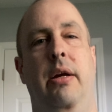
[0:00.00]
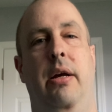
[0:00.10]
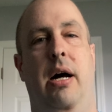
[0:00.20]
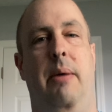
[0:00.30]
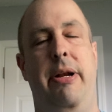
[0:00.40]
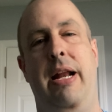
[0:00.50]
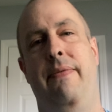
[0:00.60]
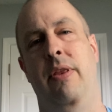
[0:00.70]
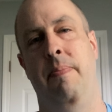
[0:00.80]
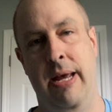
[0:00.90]
I didn't have
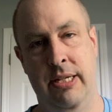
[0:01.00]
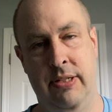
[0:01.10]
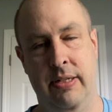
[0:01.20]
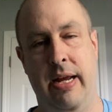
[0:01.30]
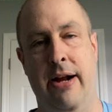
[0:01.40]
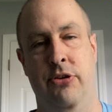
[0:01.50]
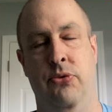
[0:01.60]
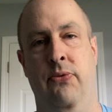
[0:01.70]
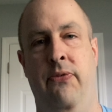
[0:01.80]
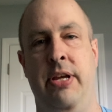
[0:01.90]
on the best
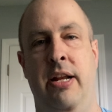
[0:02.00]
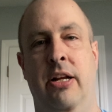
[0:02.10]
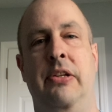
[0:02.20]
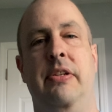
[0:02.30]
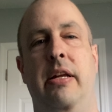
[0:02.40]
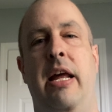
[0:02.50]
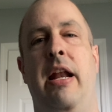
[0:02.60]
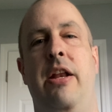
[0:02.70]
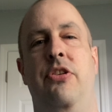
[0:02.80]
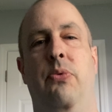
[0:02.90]
actual settings, and
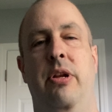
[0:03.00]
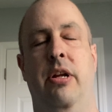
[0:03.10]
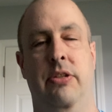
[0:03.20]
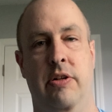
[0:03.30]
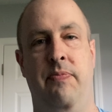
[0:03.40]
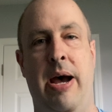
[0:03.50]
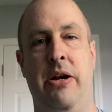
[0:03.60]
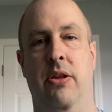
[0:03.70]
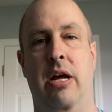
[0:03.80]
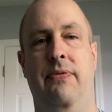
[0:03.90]
I just wanted to conserve
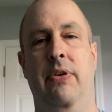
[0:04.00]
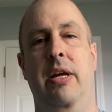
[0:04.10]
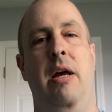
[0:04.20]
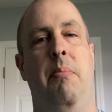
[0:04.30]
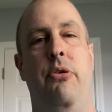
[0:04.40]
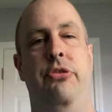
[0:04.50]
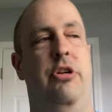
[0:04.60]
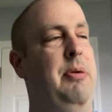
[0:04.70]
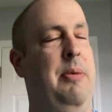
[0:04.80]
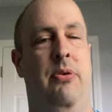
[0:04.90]
battery life. Most of
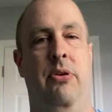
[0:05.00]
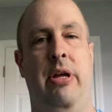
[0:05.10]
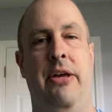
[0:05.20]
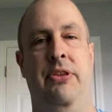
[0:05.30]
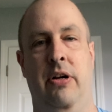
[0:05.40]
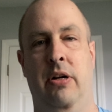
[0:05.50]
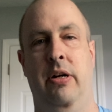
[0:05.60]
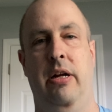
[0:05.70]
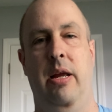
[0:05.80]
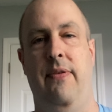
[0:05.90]
your people out
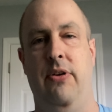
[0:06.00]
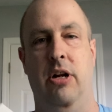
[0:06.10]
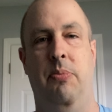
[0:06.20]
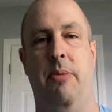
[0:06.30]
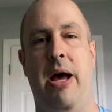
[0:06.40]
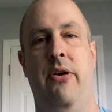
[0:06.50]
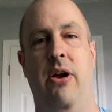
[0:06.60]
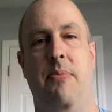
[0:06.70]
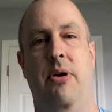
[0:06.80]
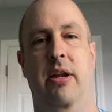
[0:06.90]
there, if you're going to put a battery
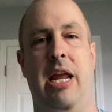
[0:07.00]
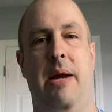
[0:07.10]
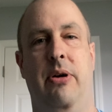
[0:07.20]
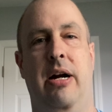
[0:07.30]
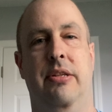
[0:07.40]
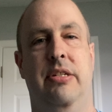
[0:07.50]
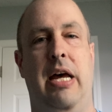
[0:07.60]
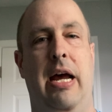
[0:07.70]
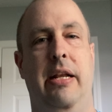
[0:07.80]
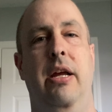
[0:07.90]
operated camera
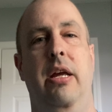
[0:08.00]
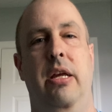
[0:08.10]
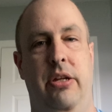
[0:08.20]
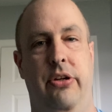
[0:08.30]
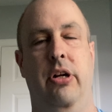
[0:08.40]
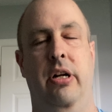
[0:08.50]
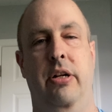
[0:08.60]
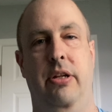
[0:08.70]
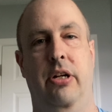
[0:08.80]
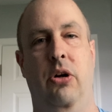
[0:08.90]
outside, you're
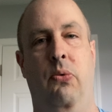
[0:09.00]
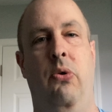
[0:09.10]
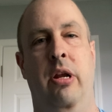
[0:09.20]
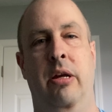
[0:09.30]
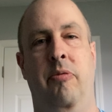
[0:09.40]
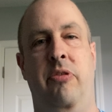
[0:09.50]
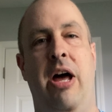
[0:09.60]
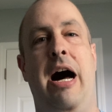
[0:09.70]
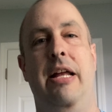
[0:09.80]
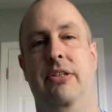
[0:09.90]
going to want to
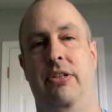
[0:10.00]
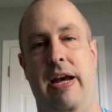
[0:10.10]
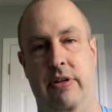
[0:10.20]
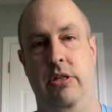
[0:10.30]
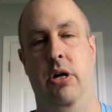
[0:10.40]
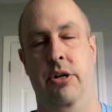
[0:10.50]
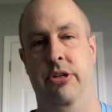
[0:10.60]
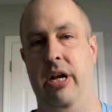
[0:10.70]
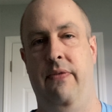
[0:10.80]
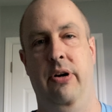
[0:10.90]
not have to charge
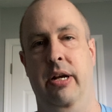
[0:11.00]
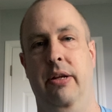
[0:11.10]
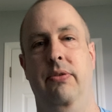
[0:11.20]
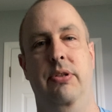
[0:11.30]
it every